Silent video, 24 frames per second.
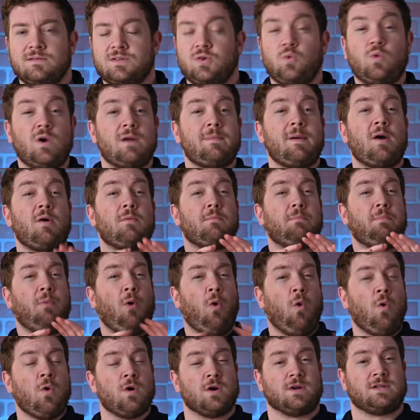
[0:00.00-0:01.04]
So what about
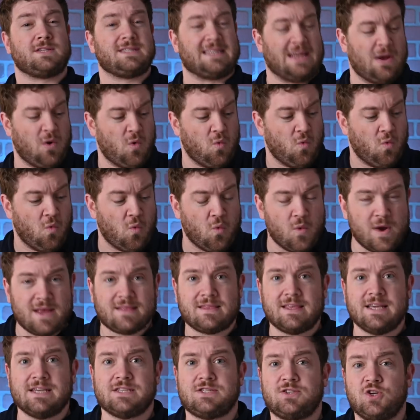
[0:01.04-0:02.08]
ports?
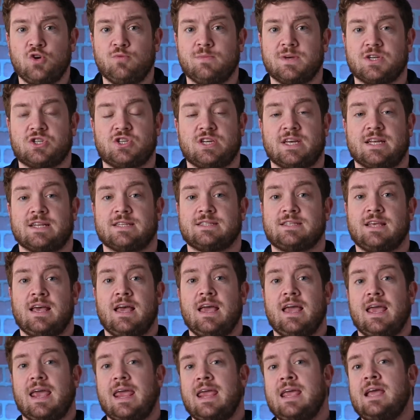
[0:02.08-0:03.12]
with these two machines?
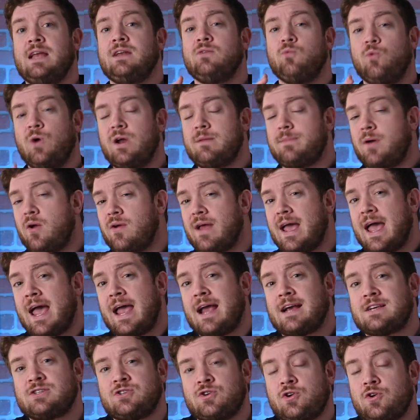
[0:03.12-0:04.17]
And what about
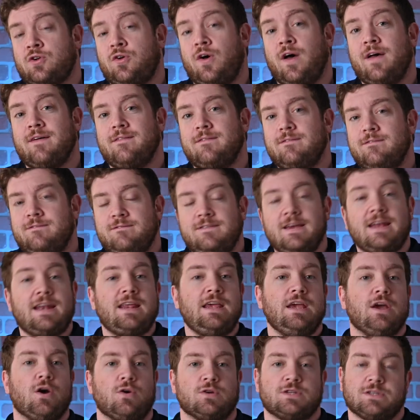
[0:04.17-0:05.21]
external
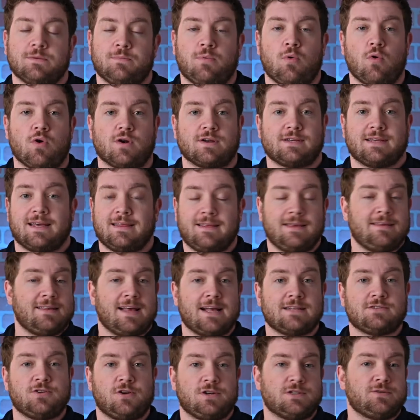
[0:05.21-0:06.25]
video support? I think
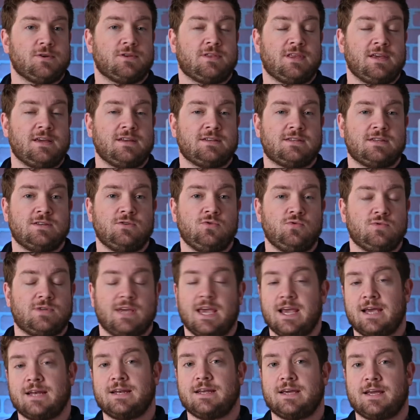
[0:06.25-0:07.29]
that's also a thing to
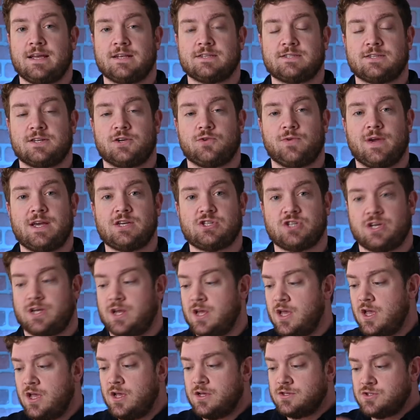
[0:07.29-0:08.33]
take into consideration.
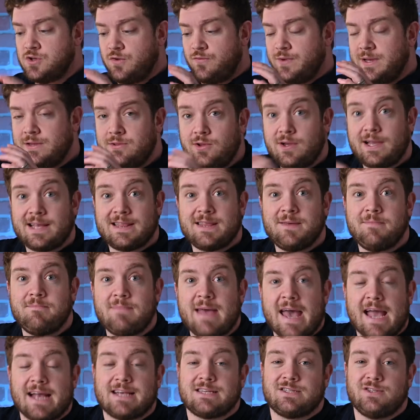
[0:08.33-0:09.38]
So if we look at the
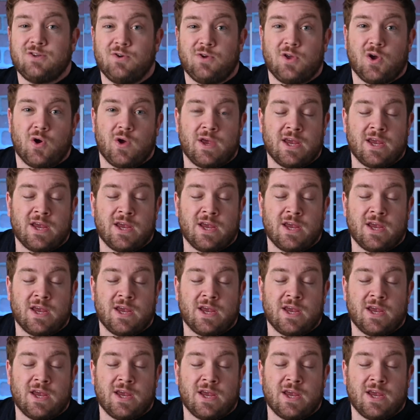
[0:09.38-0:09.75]
Mac Studio